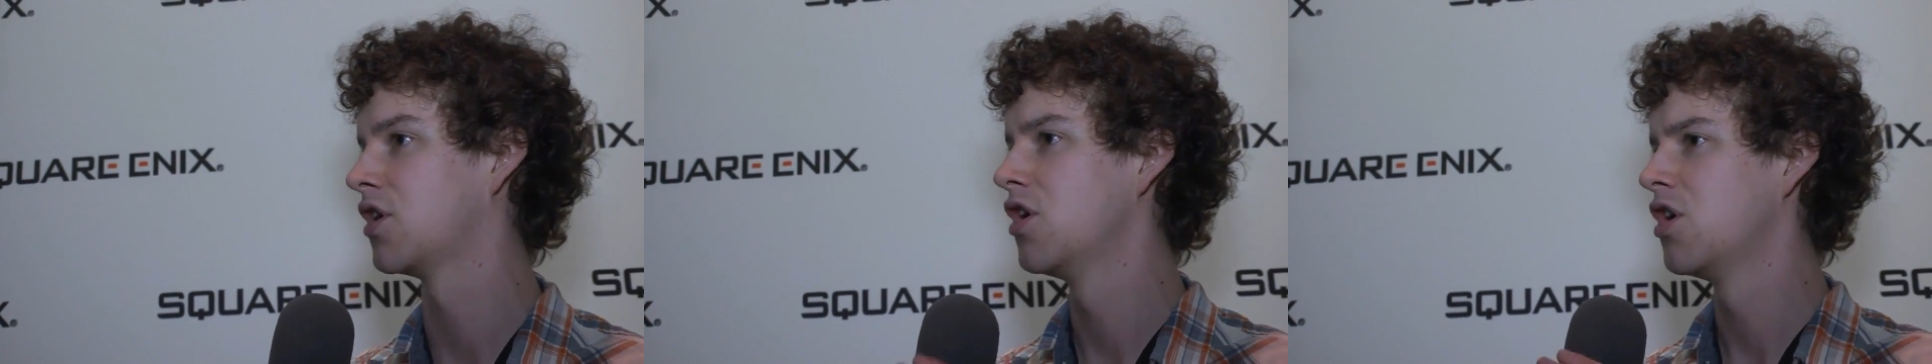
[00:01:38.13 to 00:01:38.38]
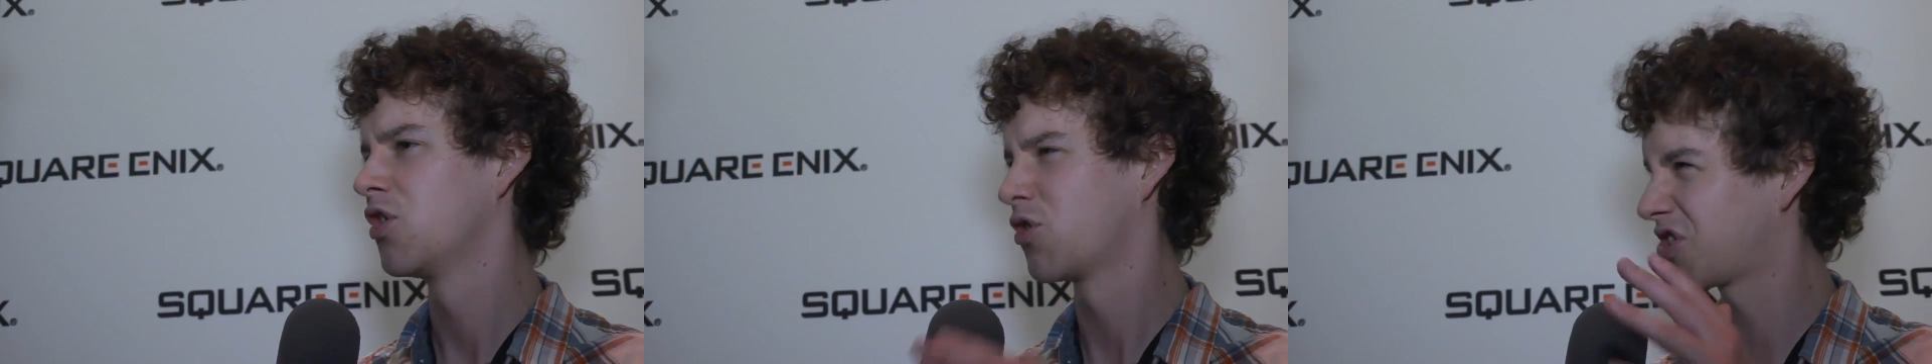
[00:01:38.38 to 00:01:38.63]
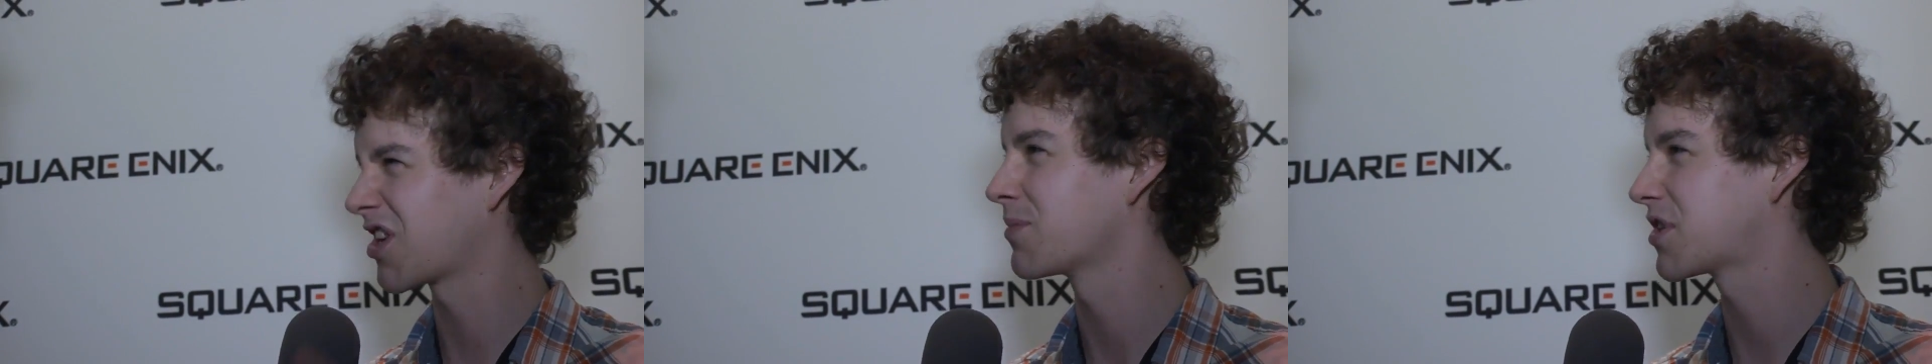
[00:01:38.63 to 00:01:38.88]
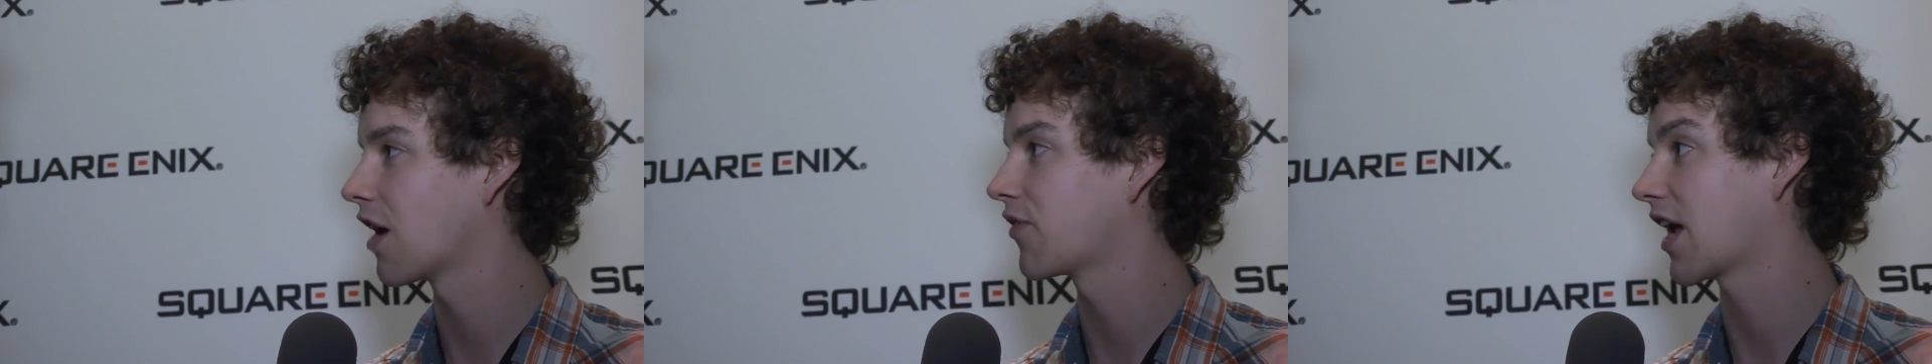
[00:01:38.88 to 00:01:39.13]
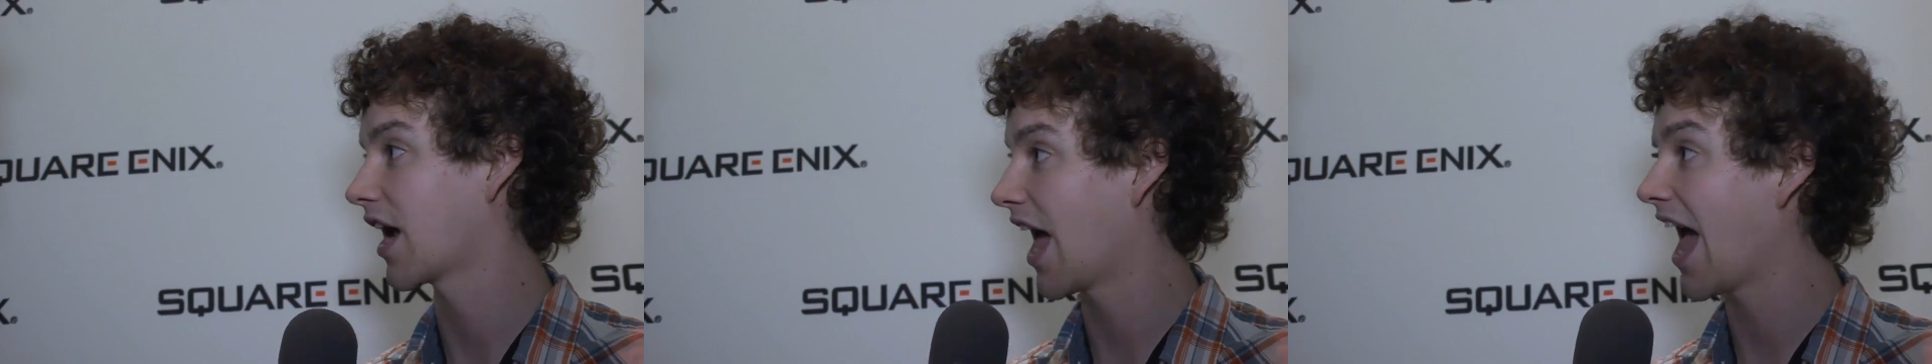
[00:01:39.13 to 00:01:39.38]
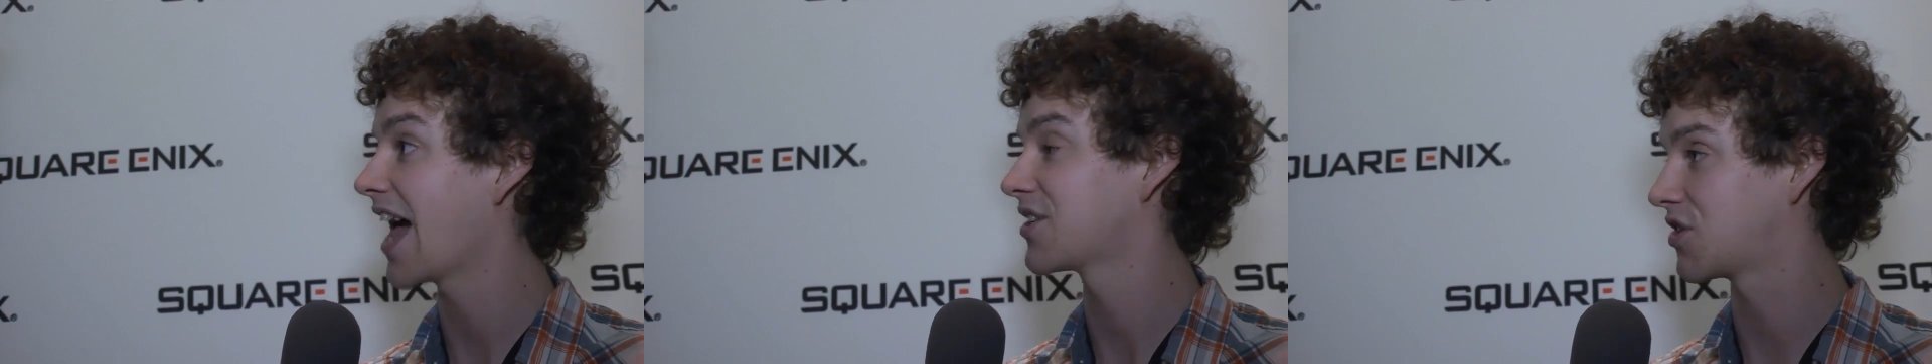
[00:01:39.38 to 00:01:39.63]
yeah. There's some stuff that kind
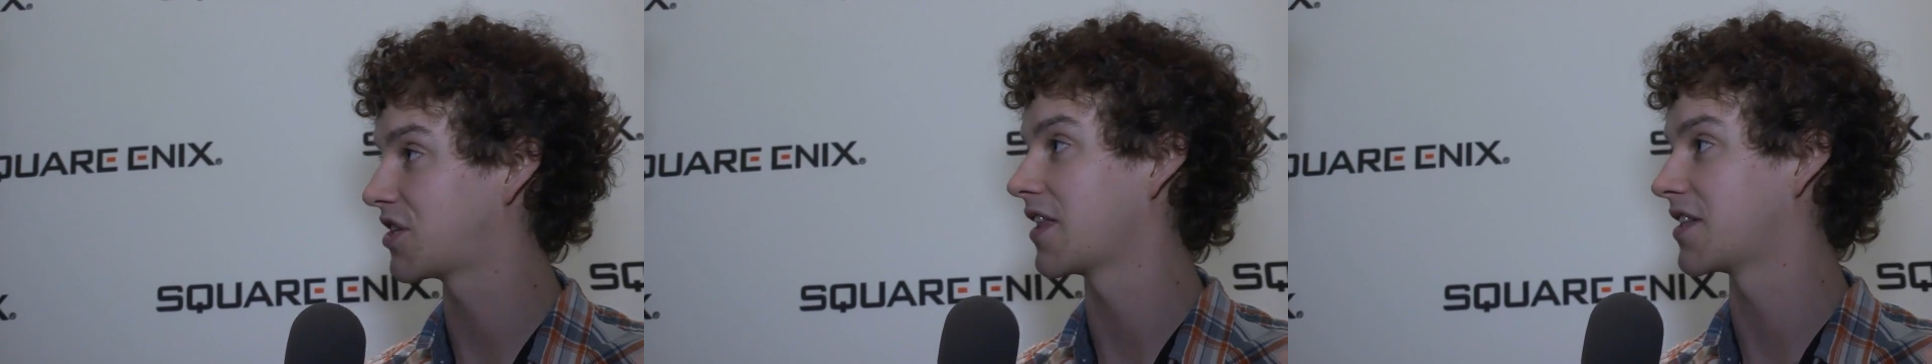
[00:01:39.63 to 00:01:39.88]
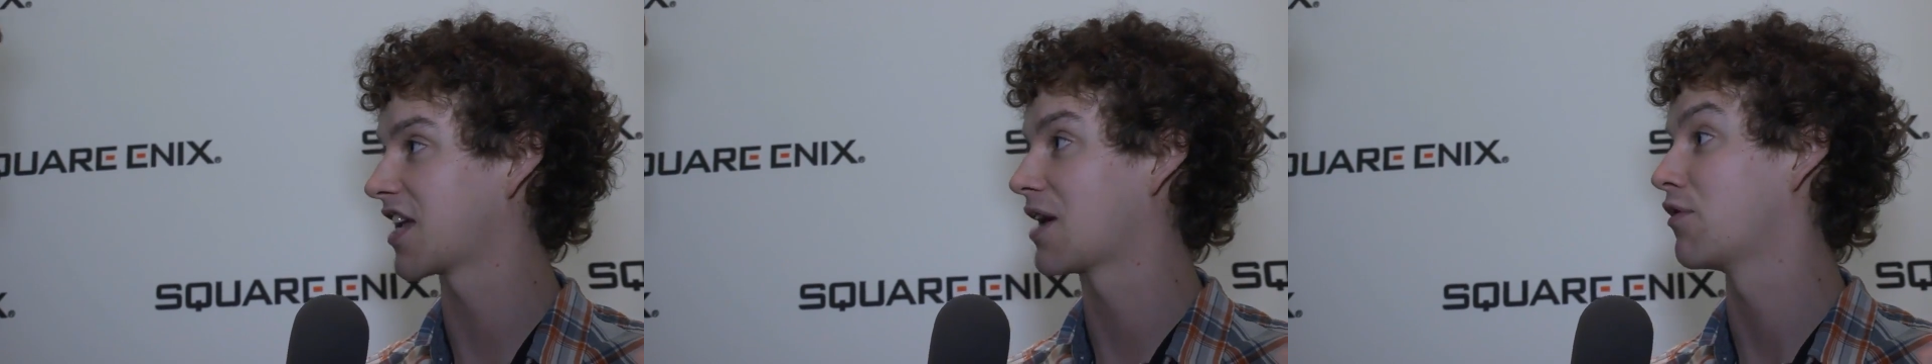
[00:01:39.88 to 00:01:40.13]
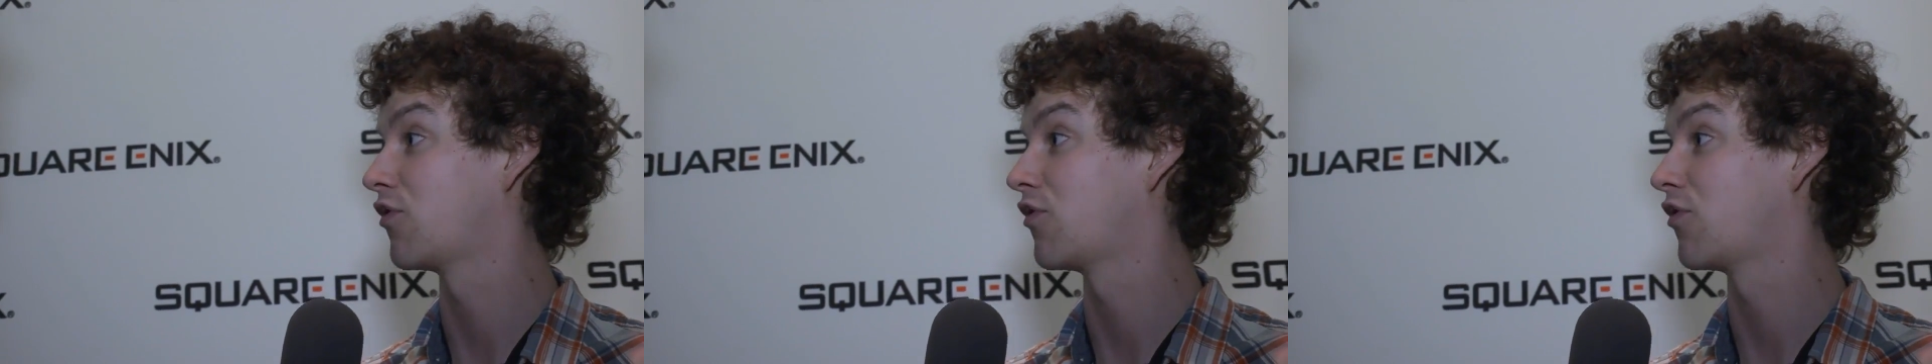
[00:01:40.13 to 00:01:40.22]
of has to stay the same